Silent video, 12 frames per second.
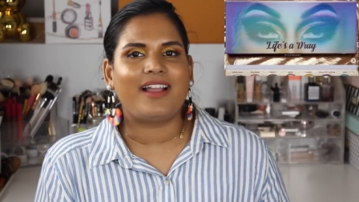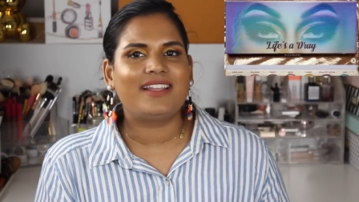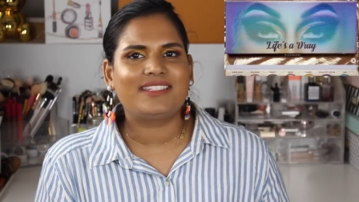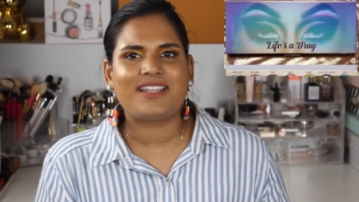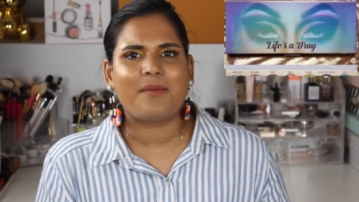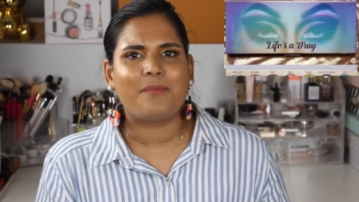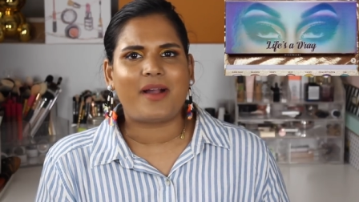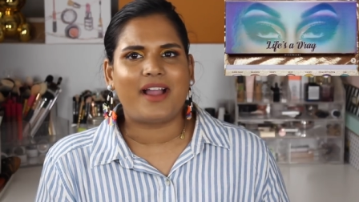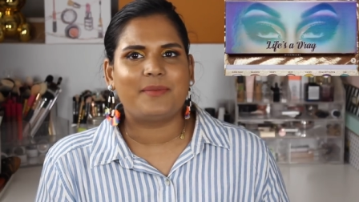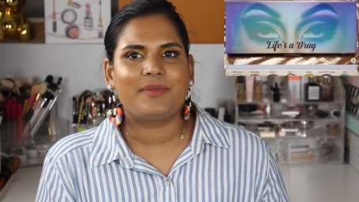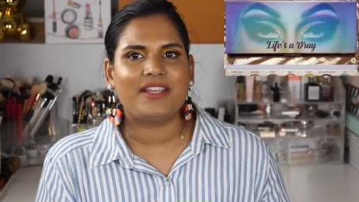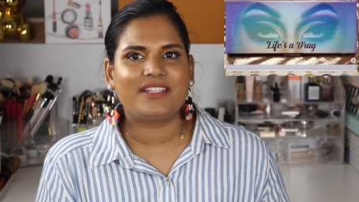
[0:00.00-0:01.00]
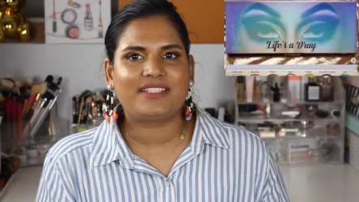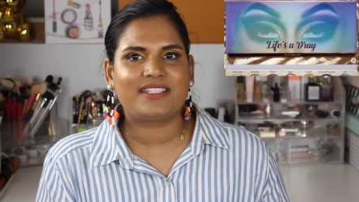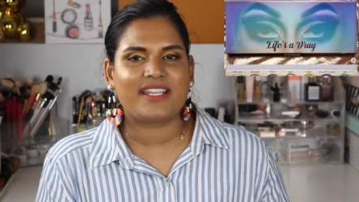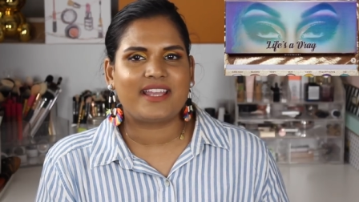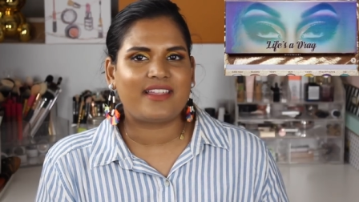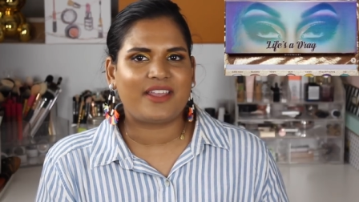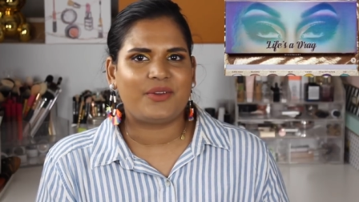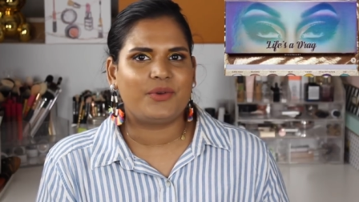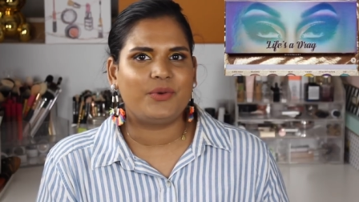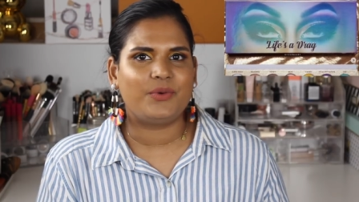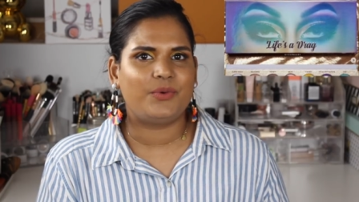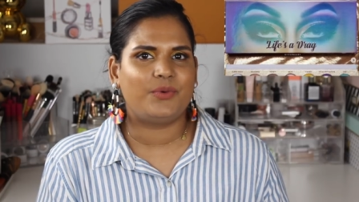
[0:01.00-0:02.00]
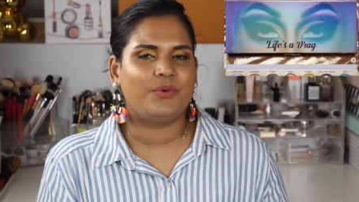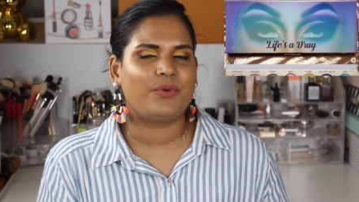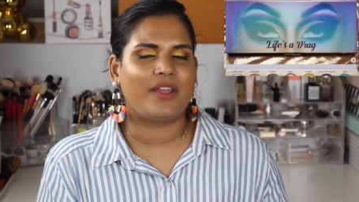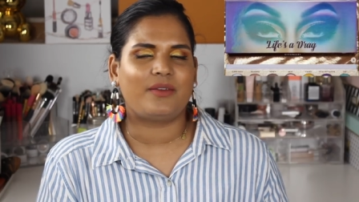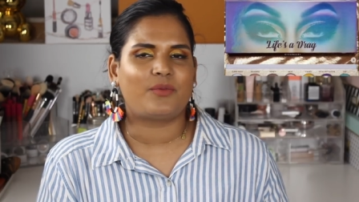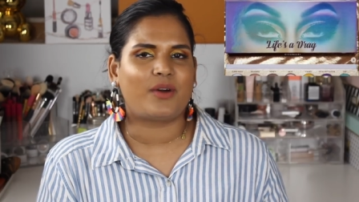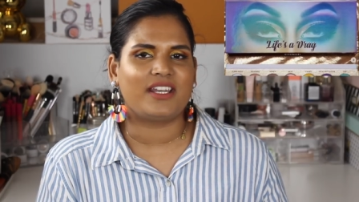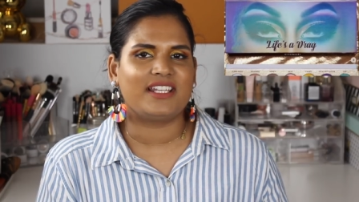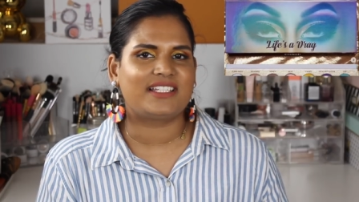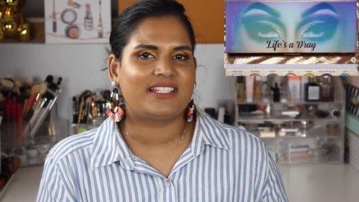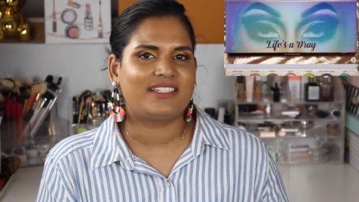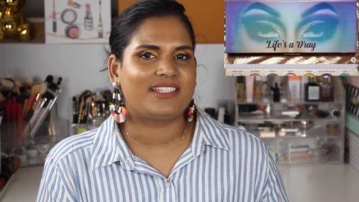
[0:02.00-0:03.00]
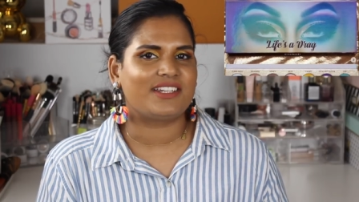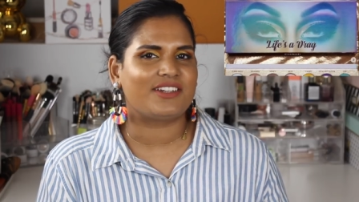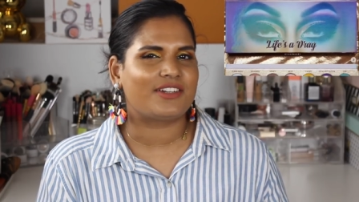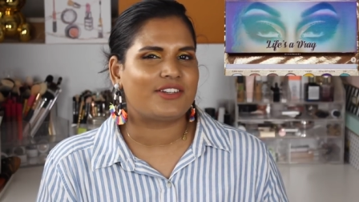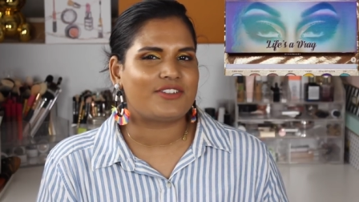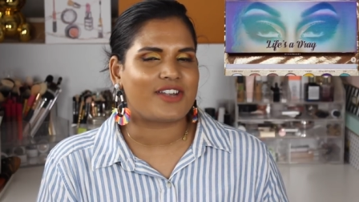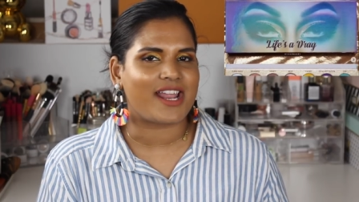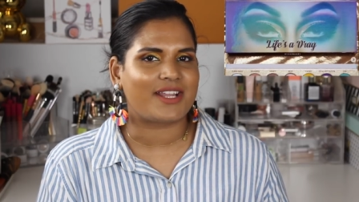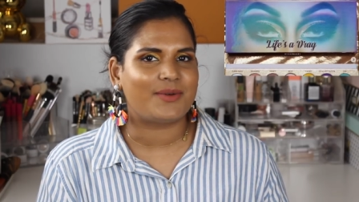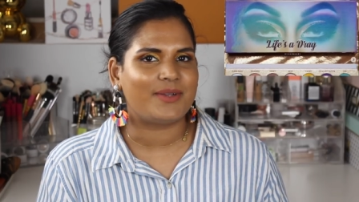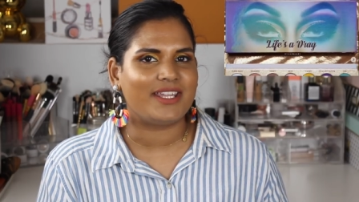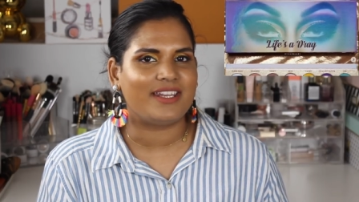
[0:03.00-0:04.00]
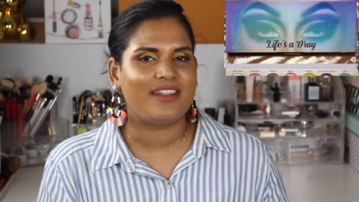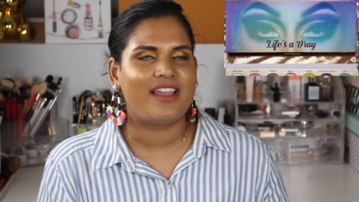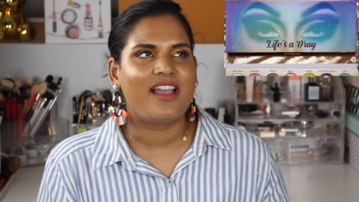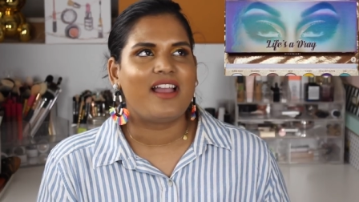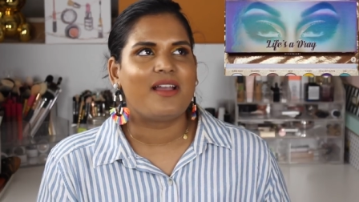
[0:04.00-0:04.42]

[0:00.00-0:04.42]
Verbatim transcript: it's not my place to say like who and what is considered a drag queen,